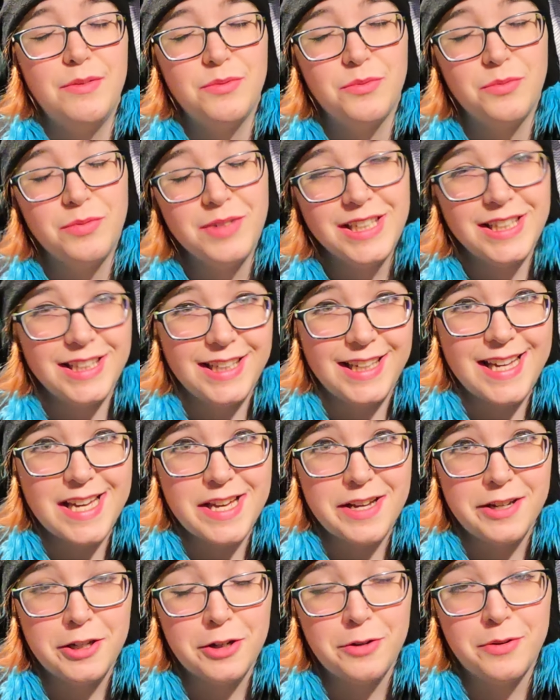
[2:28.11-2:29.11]
really
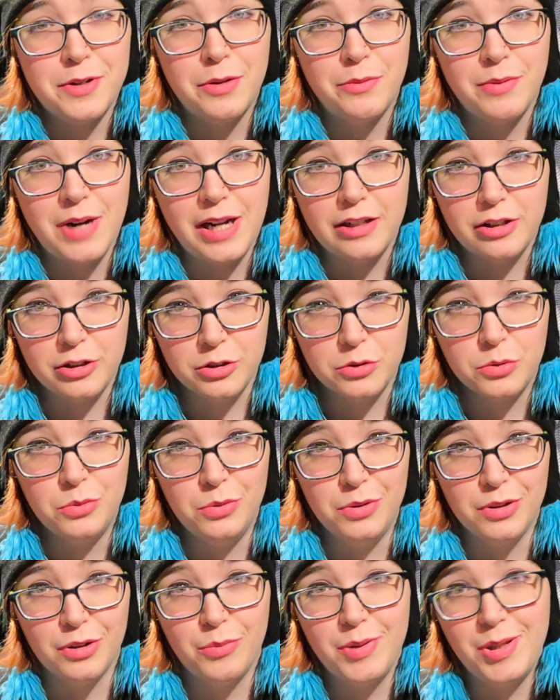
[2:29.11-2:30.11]
can't go in a regular
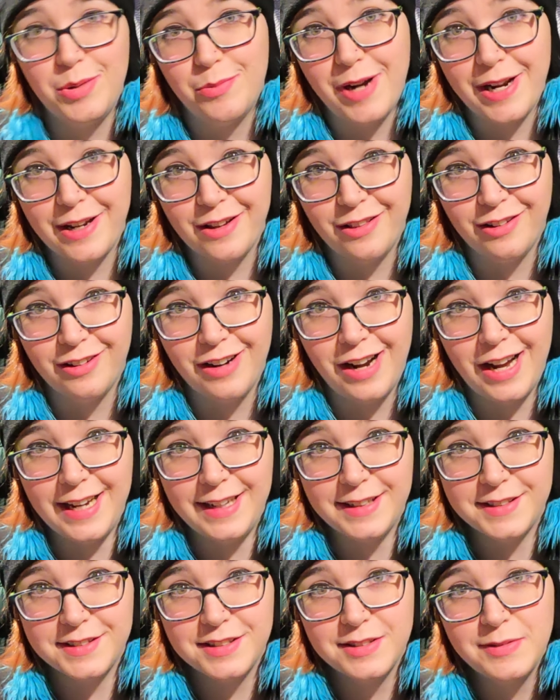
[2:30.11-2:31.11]
cooler with regular
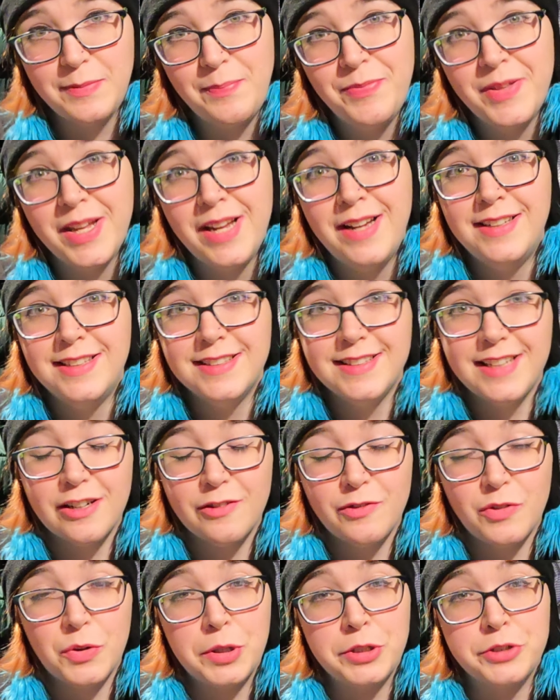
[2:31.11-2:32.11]
ice.
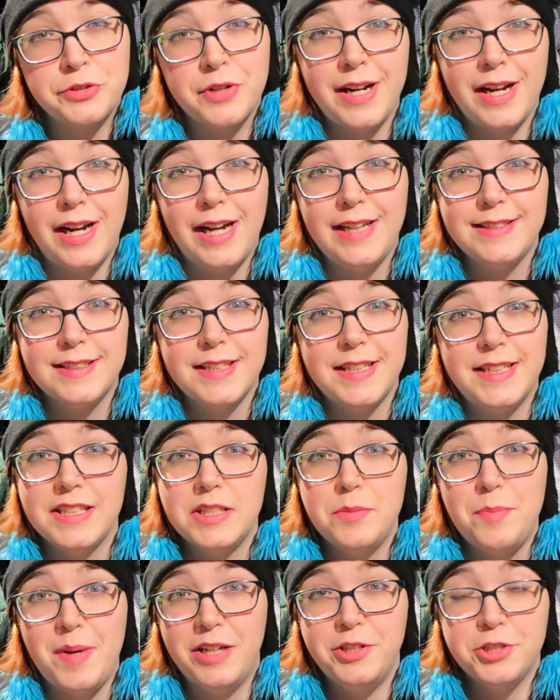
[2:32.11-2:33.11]
Therefore, dry ice can
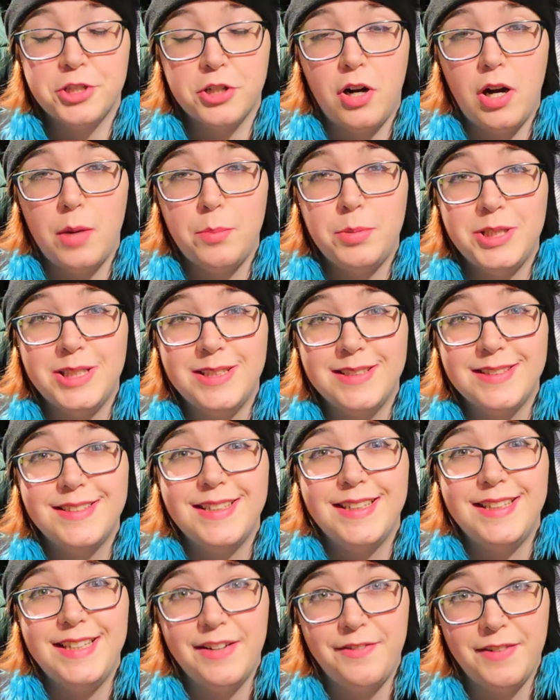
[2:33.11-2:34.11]
expand your options
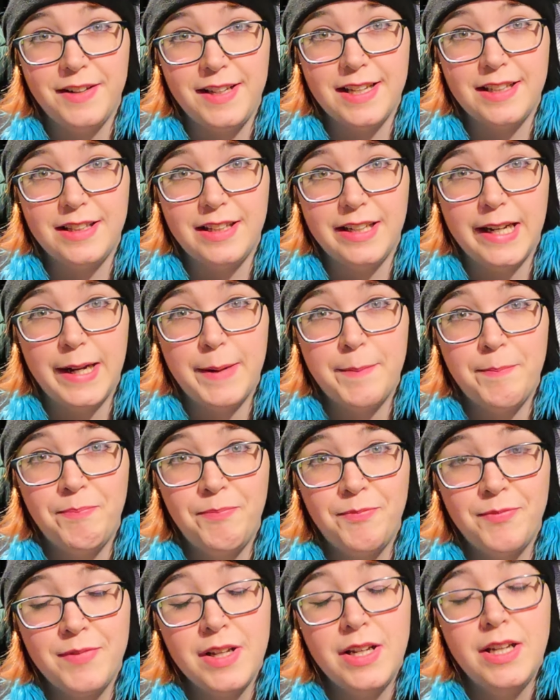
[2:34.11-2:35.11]
significantly.
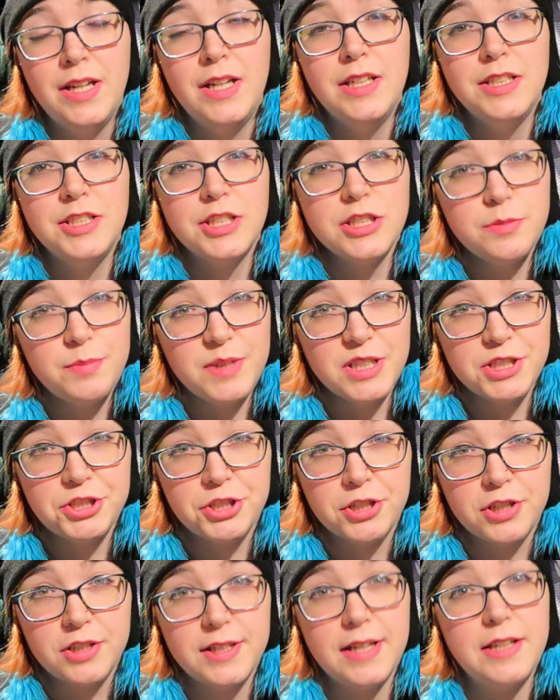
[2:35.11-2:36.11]
Just be
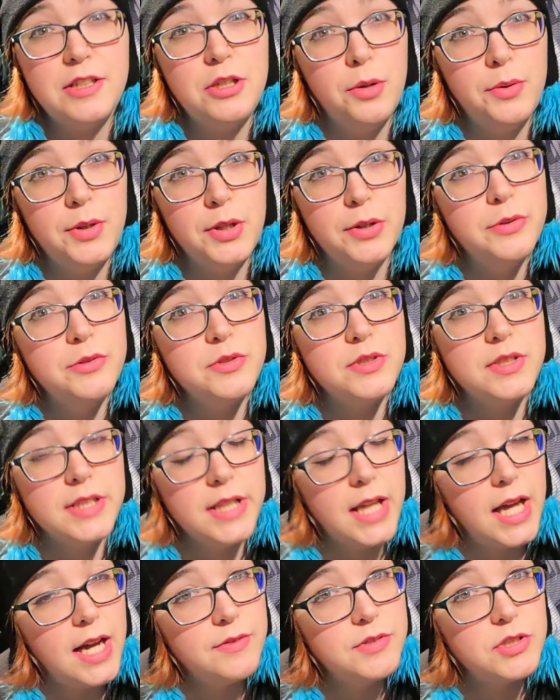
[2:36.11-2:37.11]
sure that you use
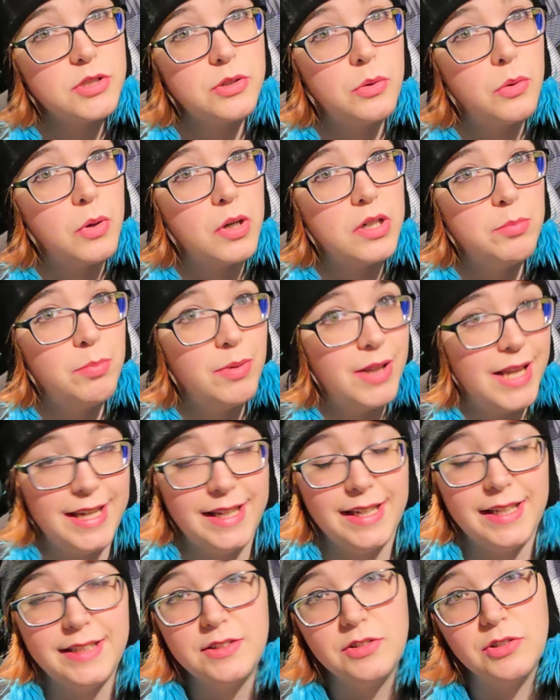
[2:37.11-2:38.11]
gloves or
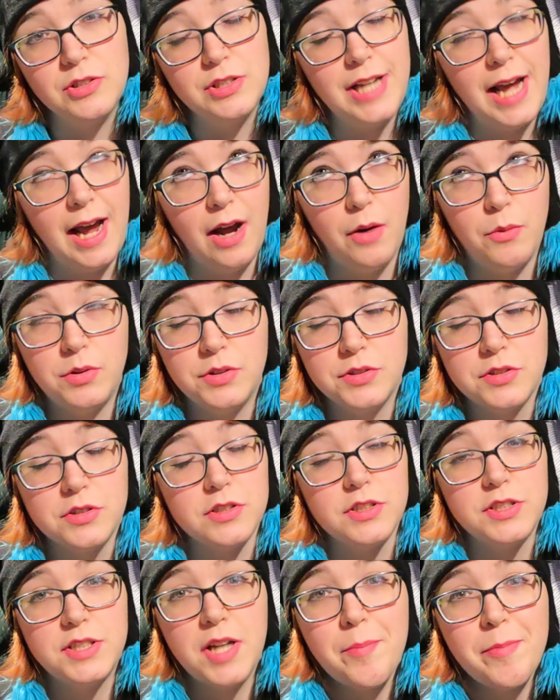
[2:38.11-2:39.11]
blankets or towels or
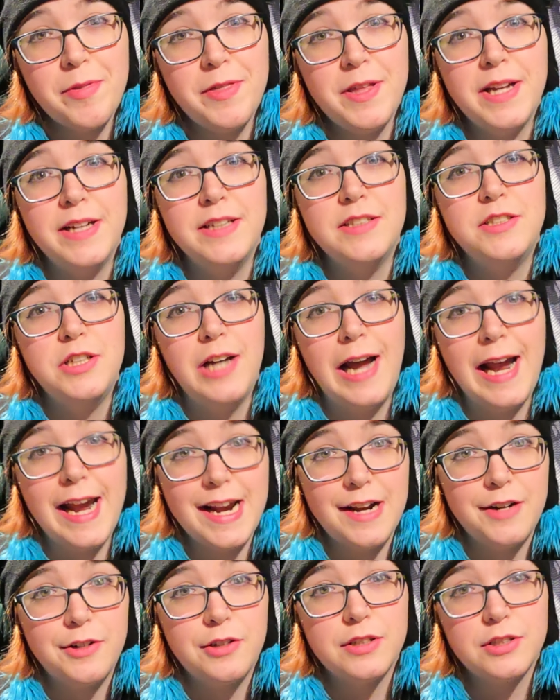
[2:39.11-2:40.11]
something to
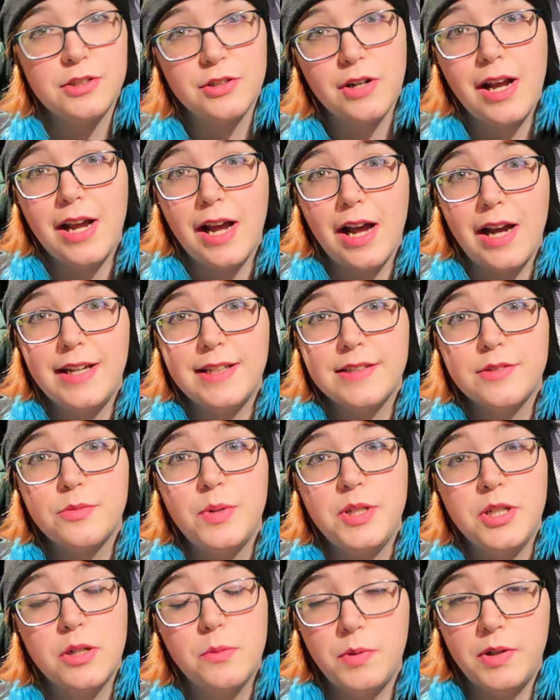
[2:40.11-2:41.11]
handle the dry ice
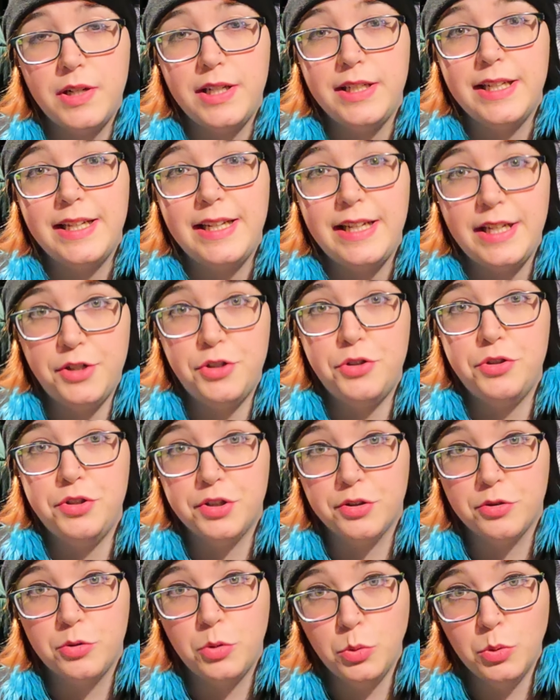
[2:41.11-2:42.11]
when you're putting it into
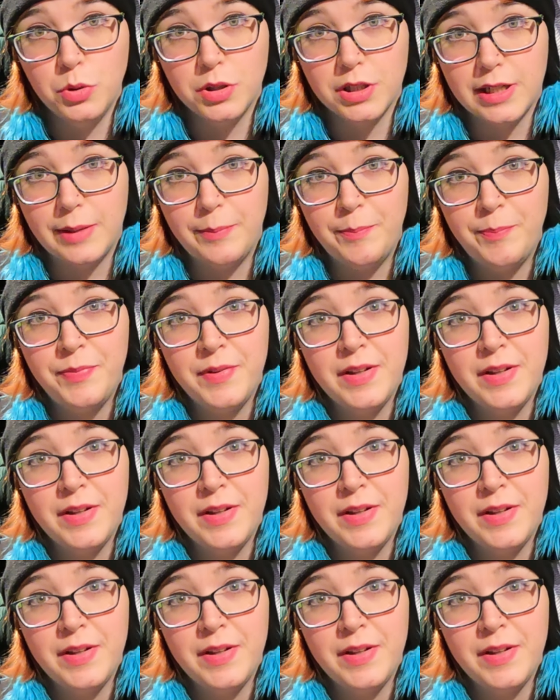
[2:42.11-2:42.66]
your cooler,